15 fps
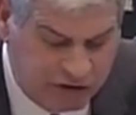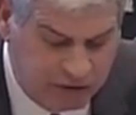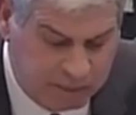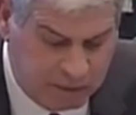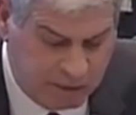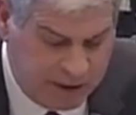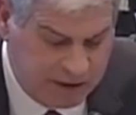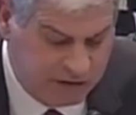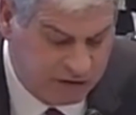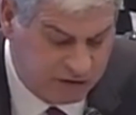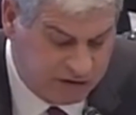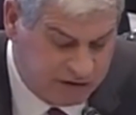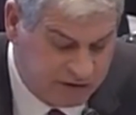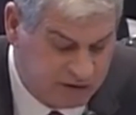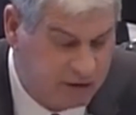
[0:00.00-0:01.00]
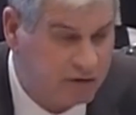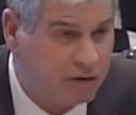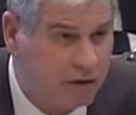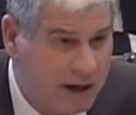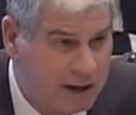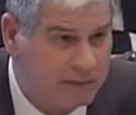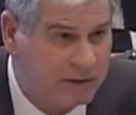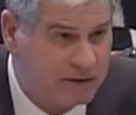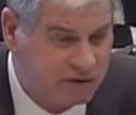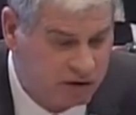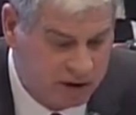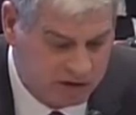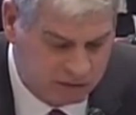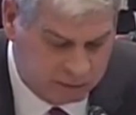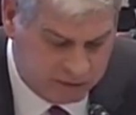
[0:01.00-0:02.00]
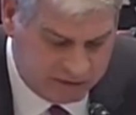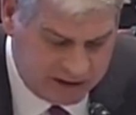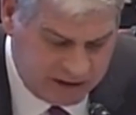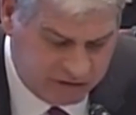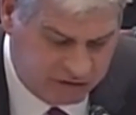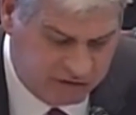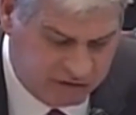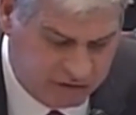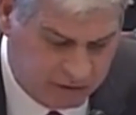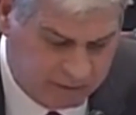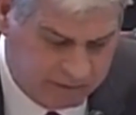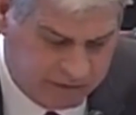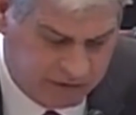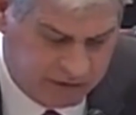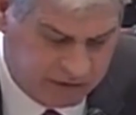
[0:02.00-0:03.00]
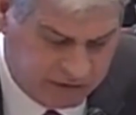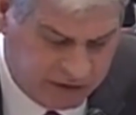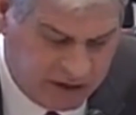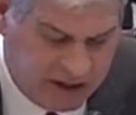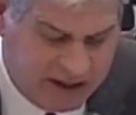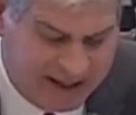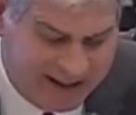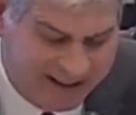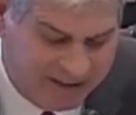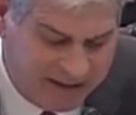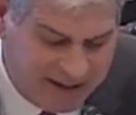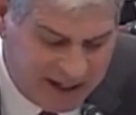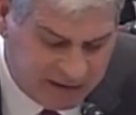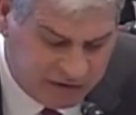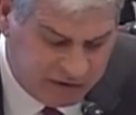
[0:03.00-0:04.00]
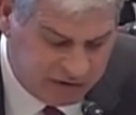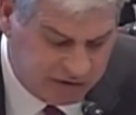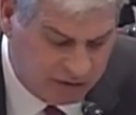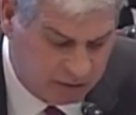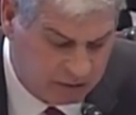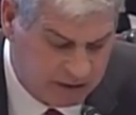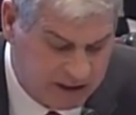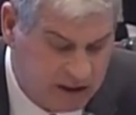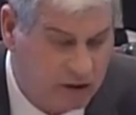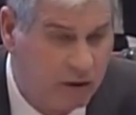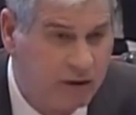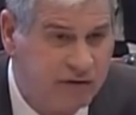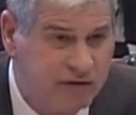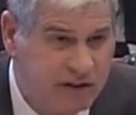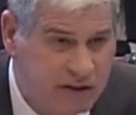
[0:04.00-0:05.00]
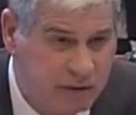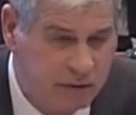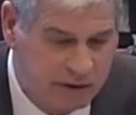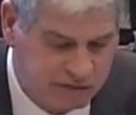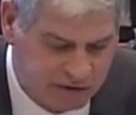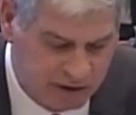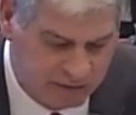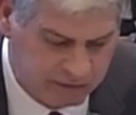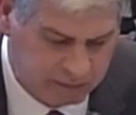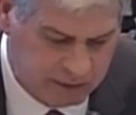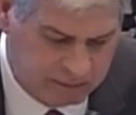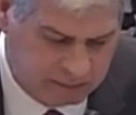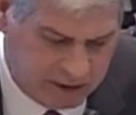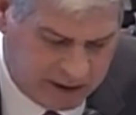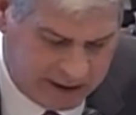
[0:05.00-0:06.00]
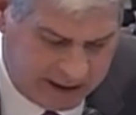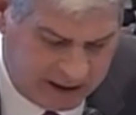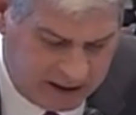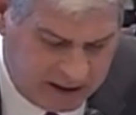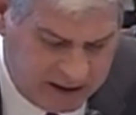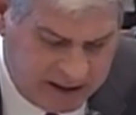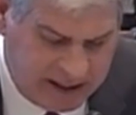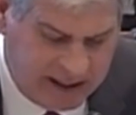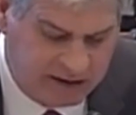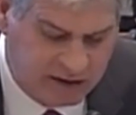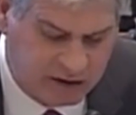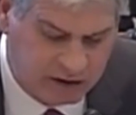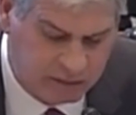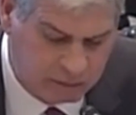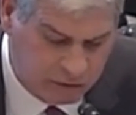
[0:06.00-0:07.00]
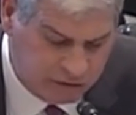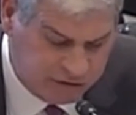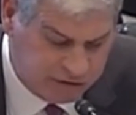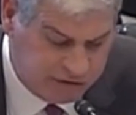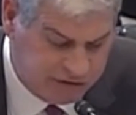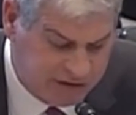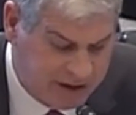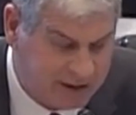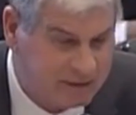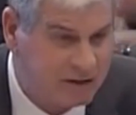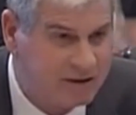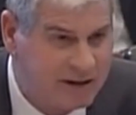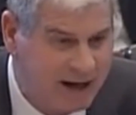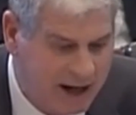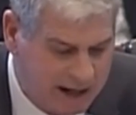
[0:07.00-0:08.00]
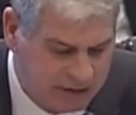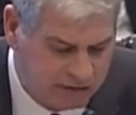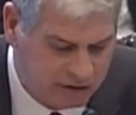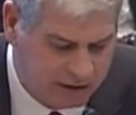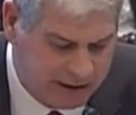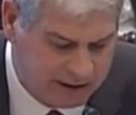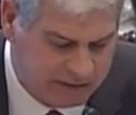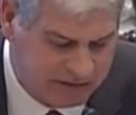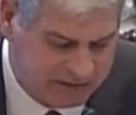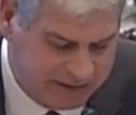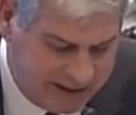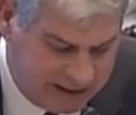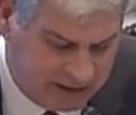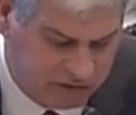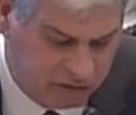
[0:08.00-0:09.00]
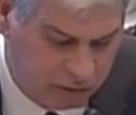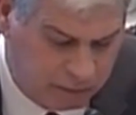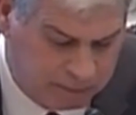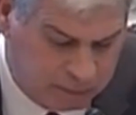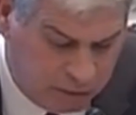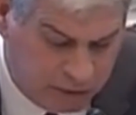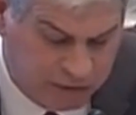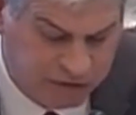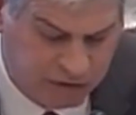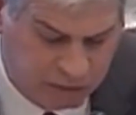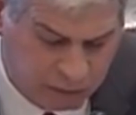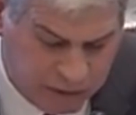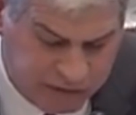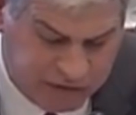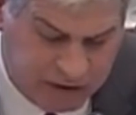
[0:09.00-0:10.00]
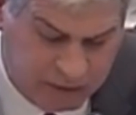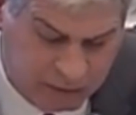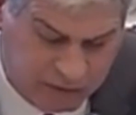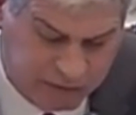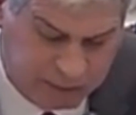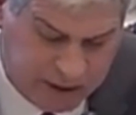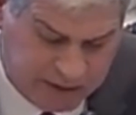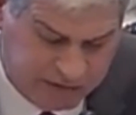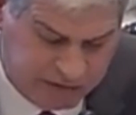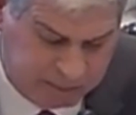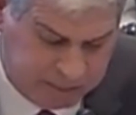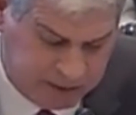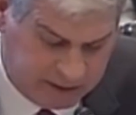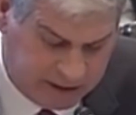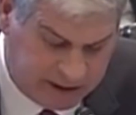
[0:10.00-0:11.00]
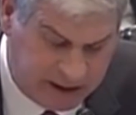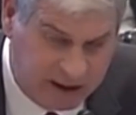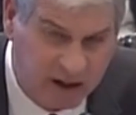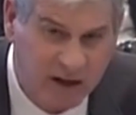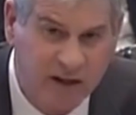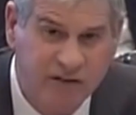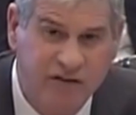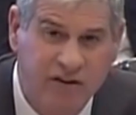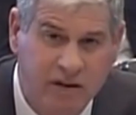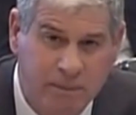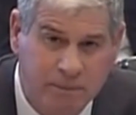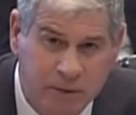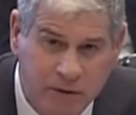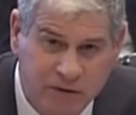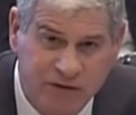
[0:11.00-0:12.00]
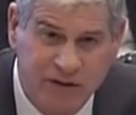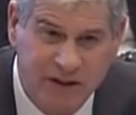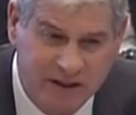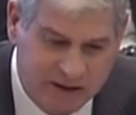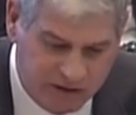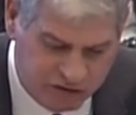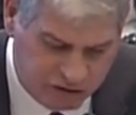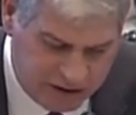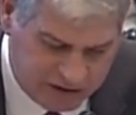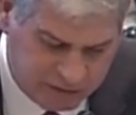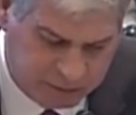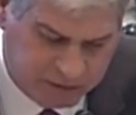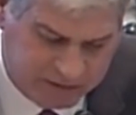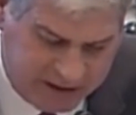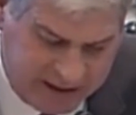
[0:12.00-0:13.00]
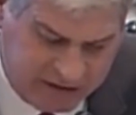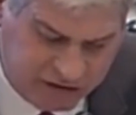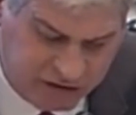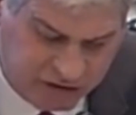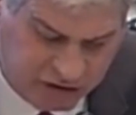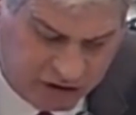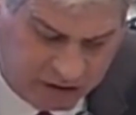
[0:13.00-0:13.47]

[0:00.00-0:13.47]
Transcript: shipper agencies contract for transportation services unnecessarily costs the U.S. government money. In the commercial sector, contracts tend to apportion risk and responsibility to the person in the transportation